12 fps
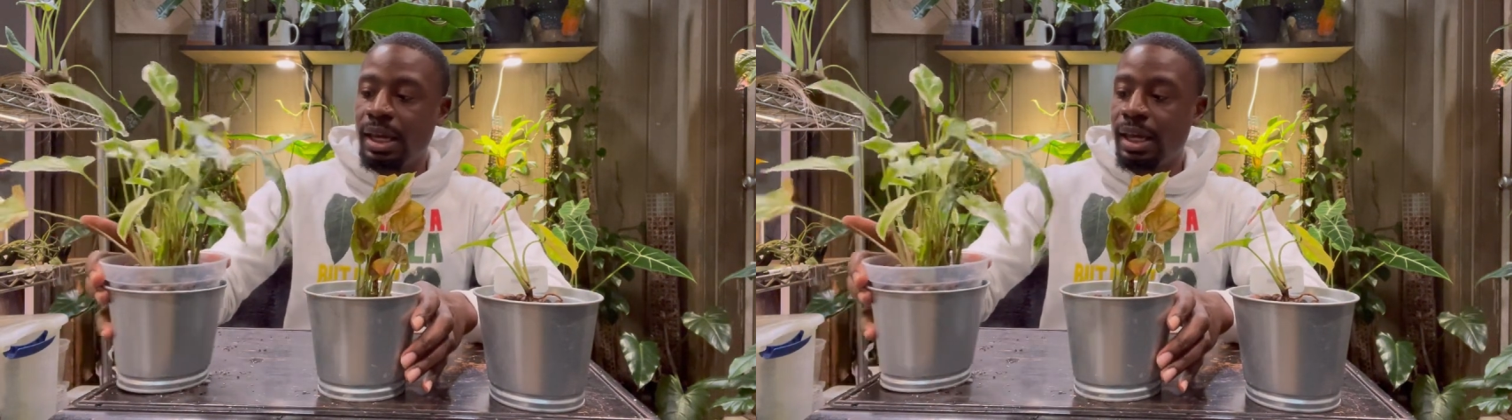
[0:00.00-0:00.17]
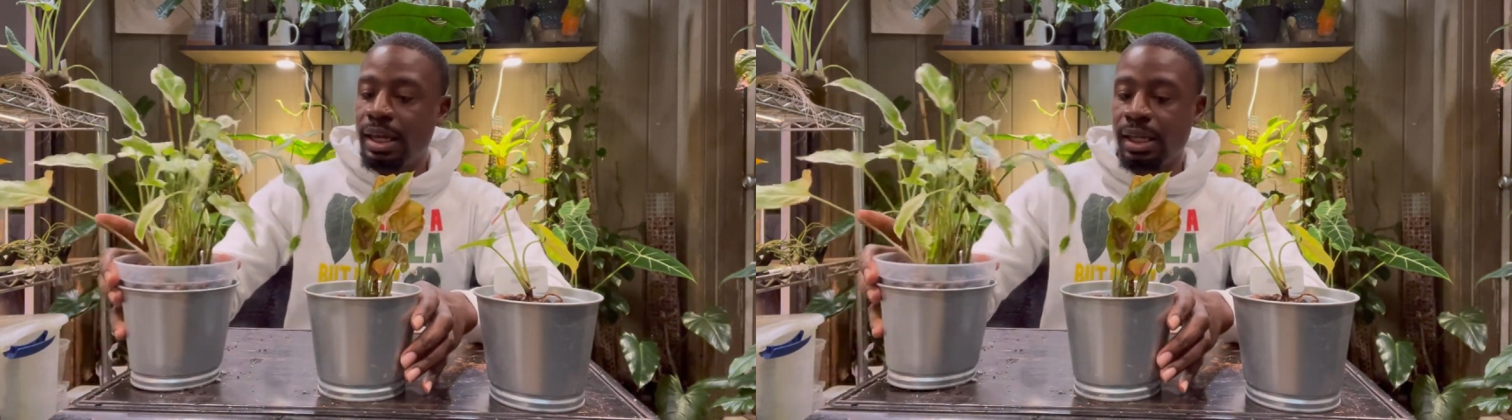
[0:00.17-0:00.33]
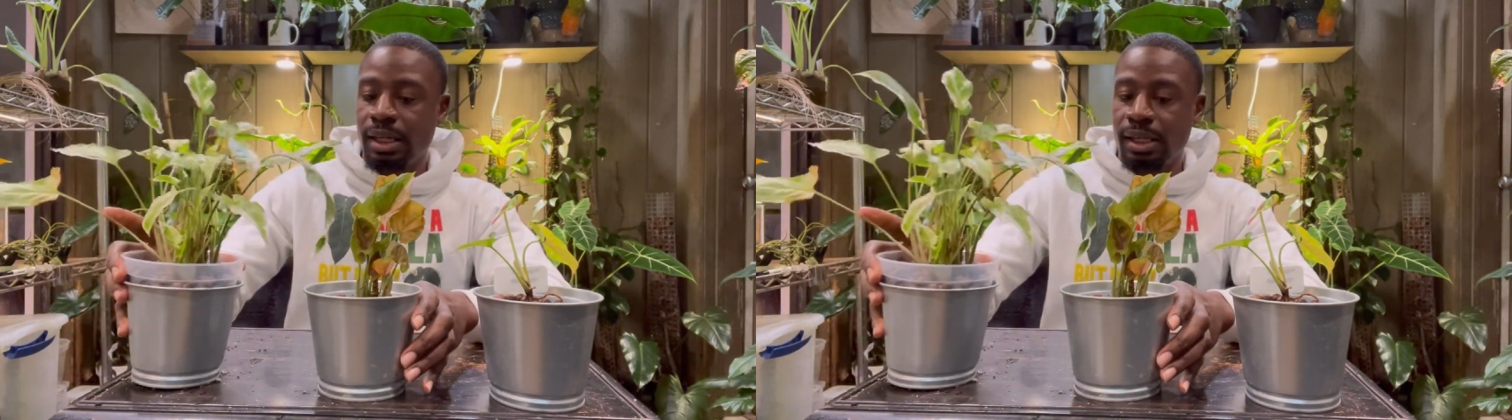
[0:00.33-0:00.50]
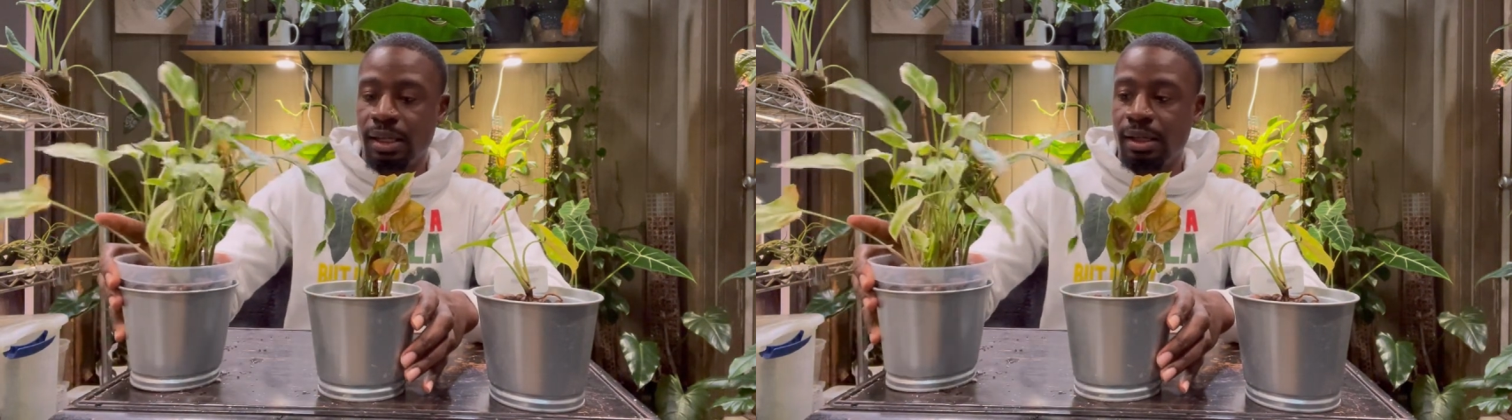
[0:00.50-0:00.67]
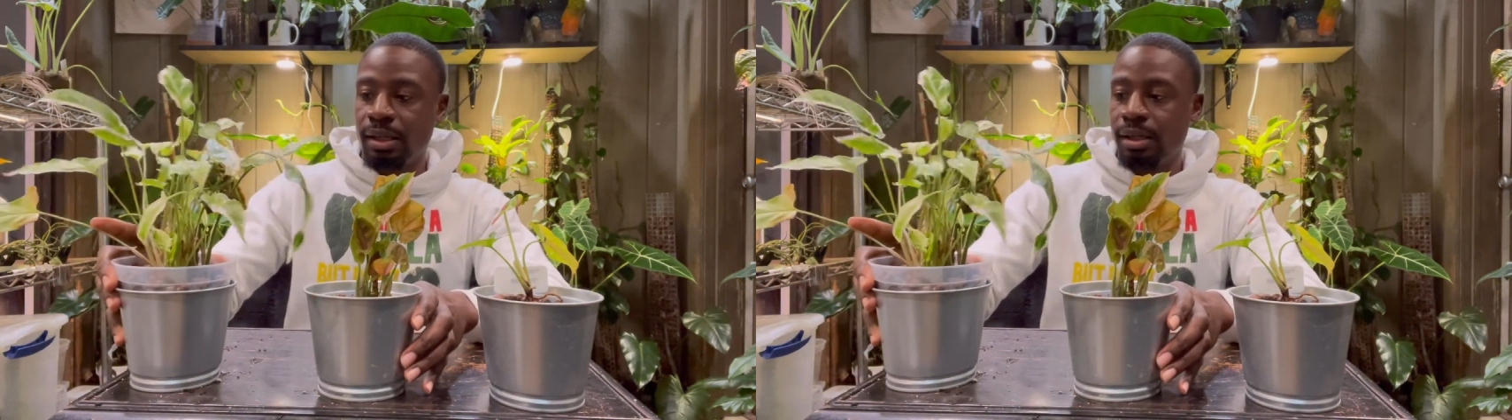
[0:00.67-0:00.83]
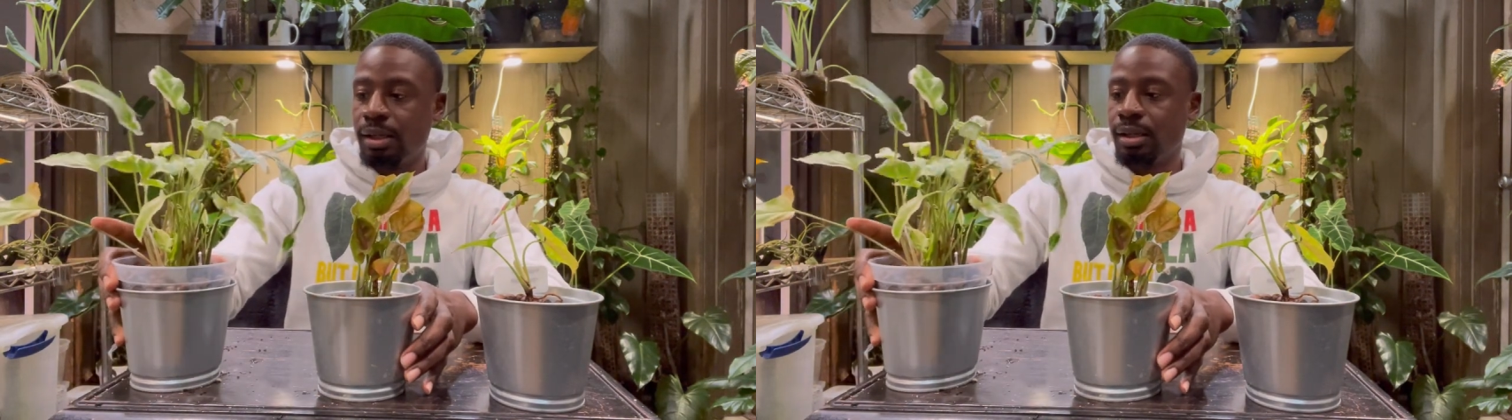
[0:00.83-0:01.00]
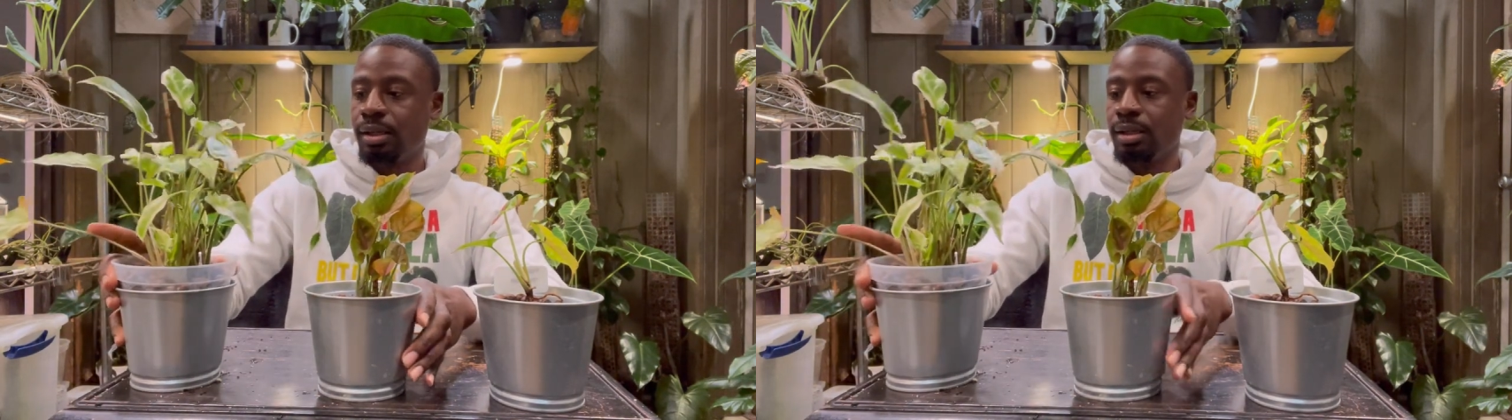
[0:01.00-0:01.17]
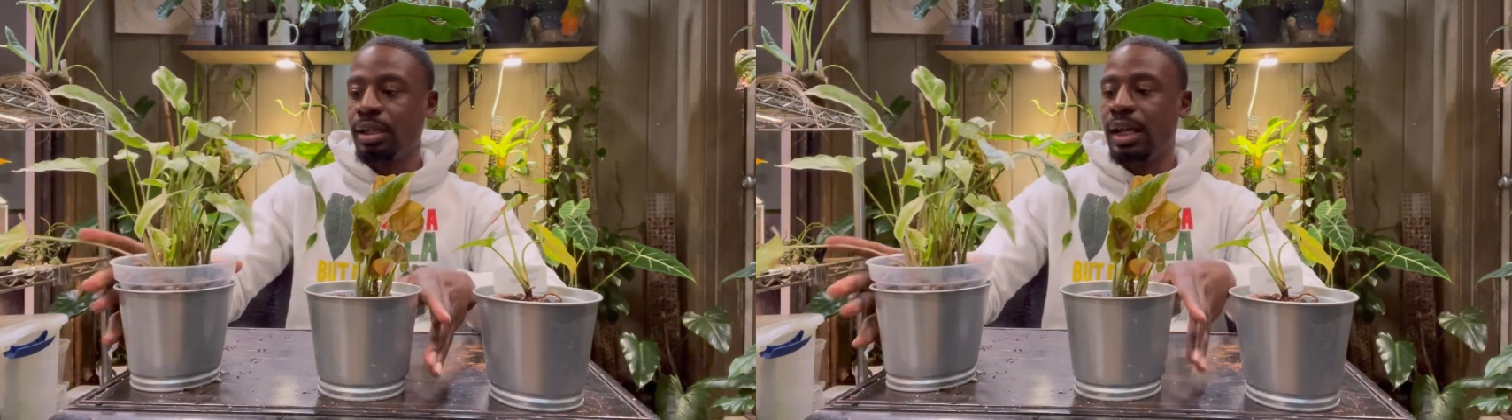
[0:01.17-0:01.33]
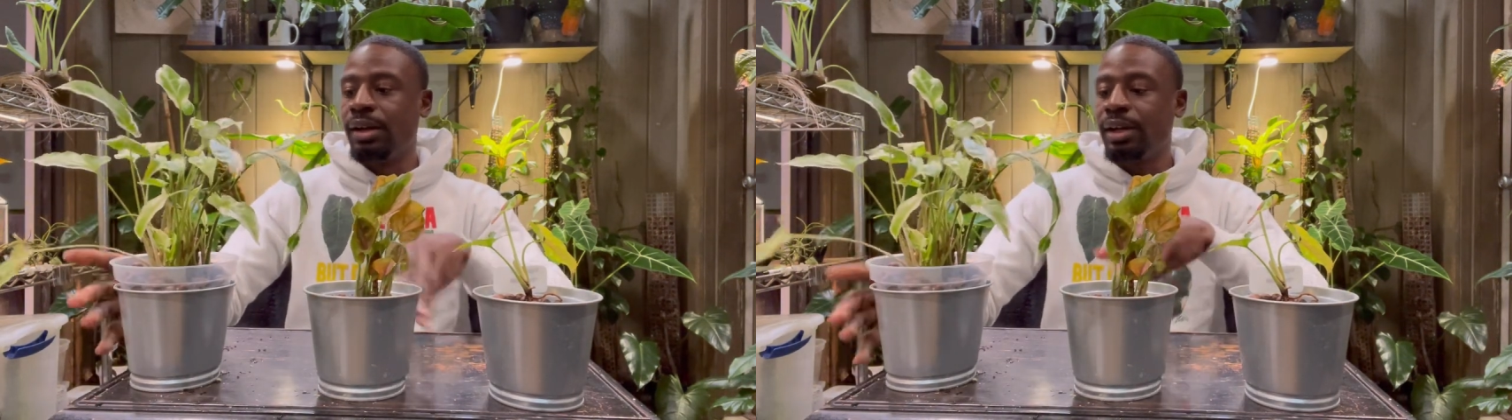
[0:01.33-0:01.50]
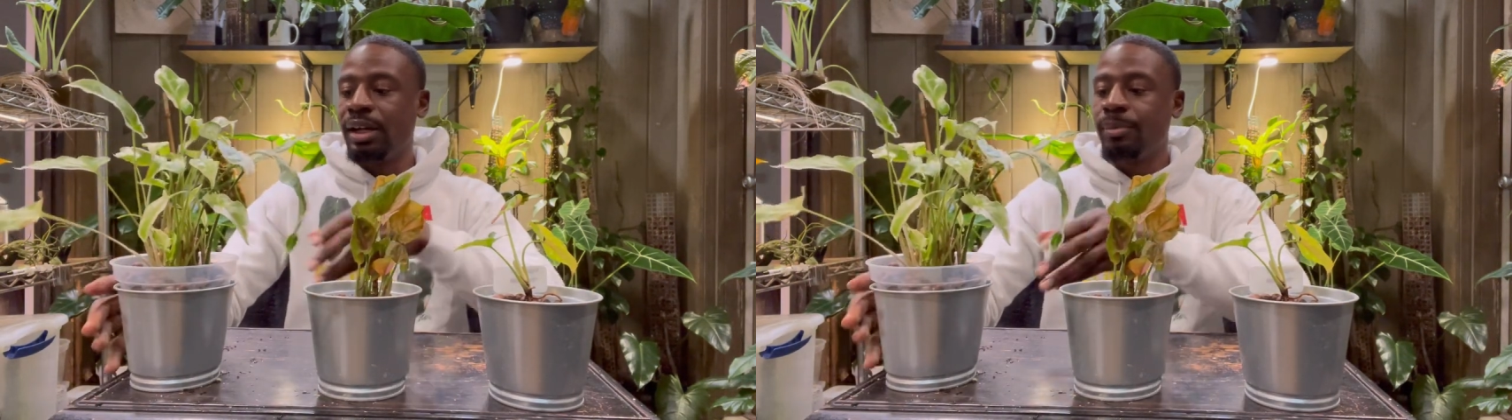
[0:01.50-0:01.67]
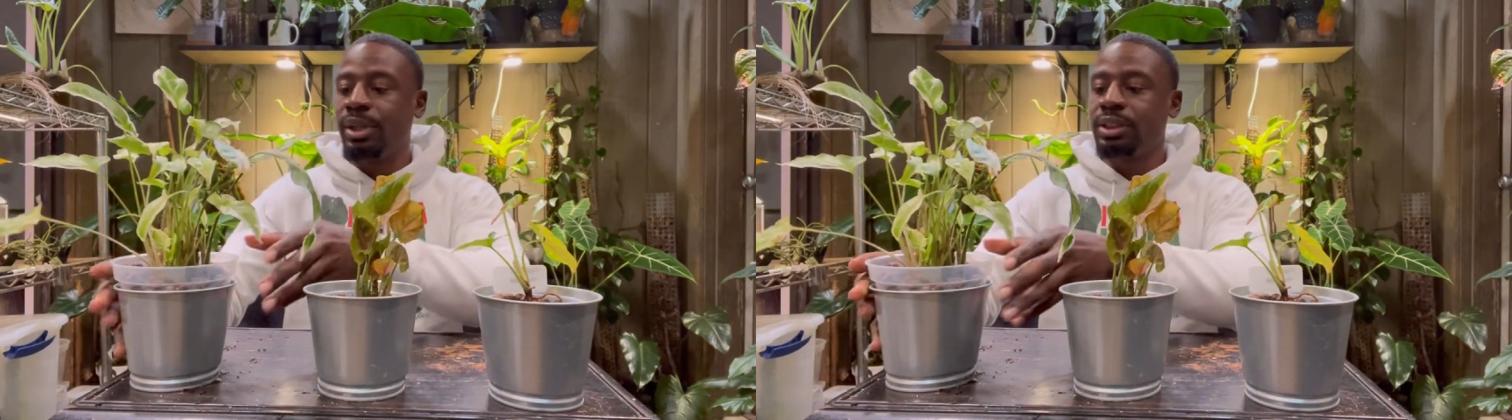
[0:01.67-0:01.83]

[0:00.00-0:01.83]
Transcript: and now I have my